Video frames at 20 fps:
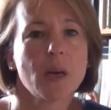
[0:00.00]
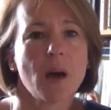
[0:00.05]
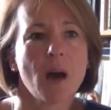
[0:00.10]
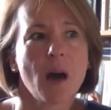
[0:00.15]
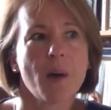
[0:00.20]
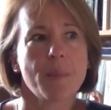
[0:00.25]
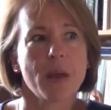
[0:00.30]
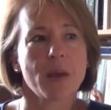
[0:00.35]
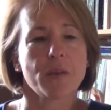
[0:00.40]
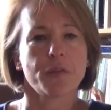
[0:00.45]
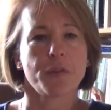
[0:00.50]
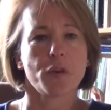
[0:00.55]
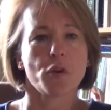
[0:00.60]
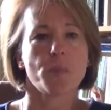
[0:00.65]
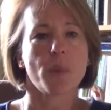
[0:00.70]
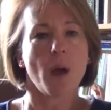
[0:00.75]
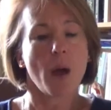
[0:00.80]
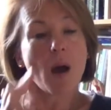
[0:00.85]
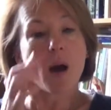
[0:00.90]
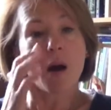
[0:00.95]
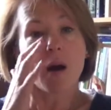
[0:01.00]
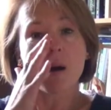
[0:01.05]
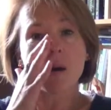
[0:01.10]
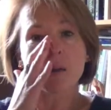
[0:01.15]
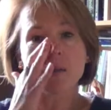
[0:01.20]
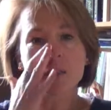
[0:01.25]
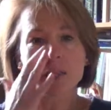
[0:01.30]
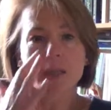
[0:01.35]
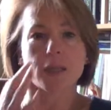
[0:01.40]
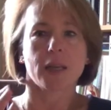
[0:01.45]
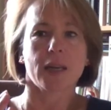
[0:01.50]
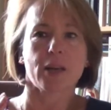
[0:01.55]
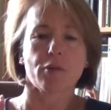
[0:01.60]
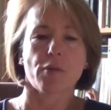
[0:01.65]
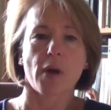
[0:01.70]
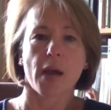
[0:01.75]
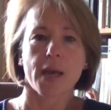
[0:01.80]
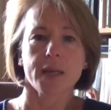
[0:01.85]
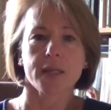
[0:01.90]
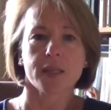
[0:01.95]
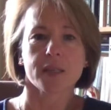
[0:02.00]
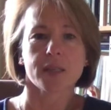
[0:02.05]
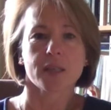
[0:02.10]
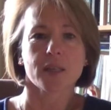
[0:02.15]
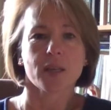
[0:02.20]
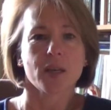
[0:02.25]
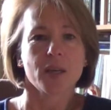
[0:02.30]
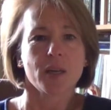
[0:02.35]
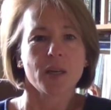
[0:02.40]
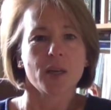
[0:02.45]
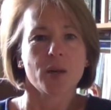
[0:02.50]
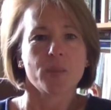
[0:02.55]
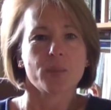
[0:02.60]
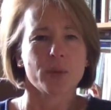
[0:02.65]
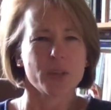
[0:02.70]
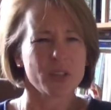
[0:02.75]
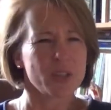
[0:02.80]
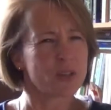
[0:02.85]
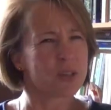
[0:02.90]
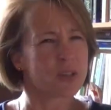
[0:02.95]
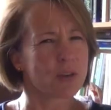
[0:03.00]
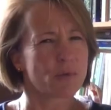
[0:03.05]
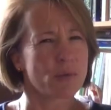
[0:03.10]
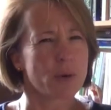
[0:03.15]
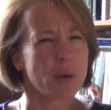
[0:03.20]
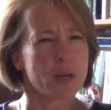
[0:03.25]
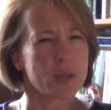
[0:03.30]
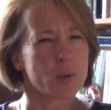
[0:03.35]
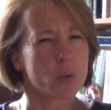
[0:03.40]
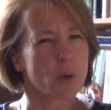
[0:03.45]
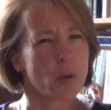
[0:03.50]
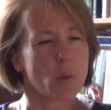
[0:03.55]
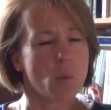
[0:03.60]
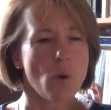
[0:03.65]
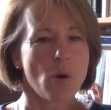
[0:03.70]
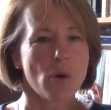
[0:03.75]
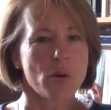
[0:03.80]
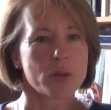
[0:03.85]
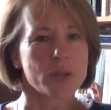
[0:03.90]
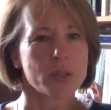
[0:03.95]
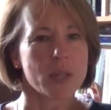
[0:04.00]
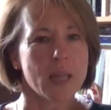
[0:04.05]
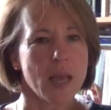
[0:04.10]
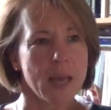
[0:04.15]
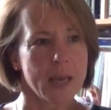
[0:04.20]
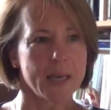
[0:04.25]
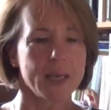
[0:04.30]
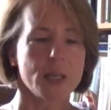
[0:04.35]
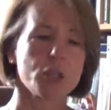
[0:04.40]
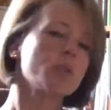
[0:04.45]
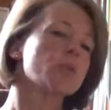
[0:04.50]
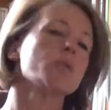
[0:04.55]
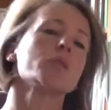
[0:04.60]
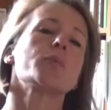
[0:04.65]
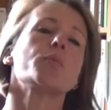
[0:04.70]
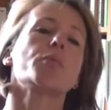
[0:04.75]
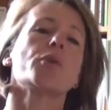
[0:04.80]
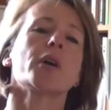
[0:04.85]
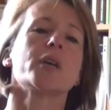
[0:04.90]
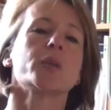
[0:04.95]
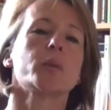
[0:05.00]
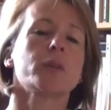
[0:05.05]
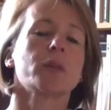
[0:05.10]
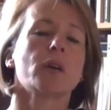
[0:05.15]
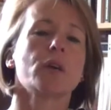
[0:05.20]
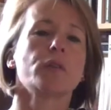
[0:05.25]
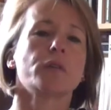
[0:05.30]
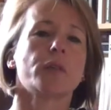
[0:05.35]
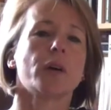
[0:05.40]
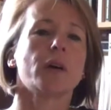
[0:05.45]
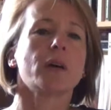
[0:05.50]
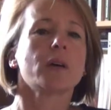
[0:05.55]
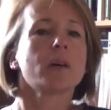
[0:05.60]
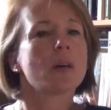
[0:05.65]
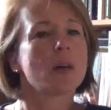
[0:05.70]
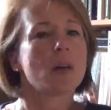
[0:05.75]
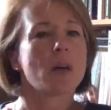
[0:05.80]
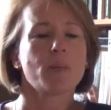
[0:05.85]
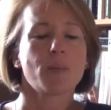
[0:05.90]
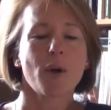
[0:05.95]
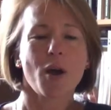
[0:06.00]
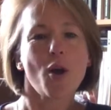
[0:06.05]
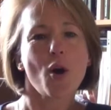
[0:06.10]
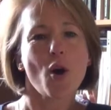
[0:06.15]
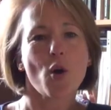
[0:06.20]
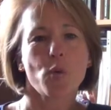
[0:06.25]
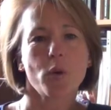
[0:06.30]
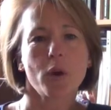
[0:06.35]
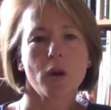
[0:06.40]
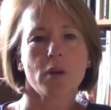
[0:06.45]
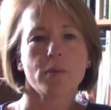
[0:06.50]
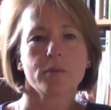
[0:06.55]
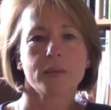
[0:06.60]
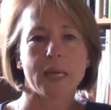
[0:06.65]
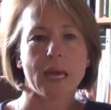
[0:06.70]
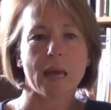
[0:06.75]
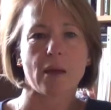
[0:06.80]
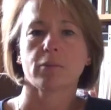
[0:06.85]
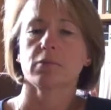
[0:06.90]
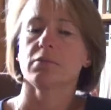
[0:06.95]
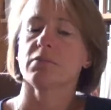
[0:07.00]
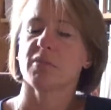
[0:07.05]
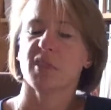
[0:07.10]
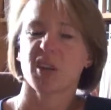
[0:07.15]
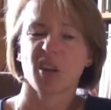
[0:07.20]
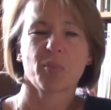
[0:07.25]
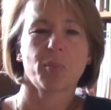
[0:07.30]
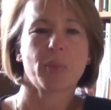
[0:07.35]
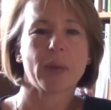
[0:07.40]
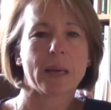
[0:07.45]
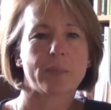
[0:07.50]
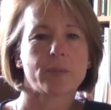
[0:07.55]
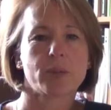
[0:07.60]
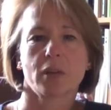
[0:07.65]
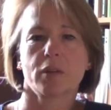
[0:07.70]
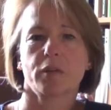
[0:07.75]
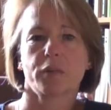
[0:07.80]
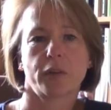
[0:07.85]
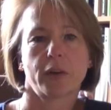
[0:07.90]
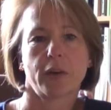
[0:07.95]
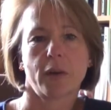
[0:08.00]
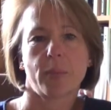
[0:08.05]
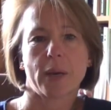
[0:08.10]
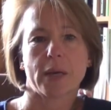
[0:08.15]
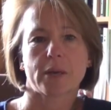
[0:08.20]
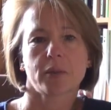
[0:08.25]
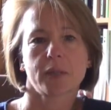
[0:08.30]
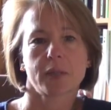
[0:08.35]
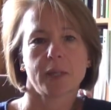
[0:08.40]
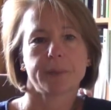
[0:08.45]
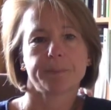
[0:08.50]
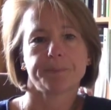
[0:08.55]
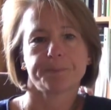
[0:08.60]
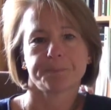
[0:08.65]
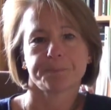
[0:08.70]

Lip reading: I may feel my heart suddenly race, but as soon as I realised what it was and that initial surprise was over, my heart would calm down, I'd be absolutely fine about it.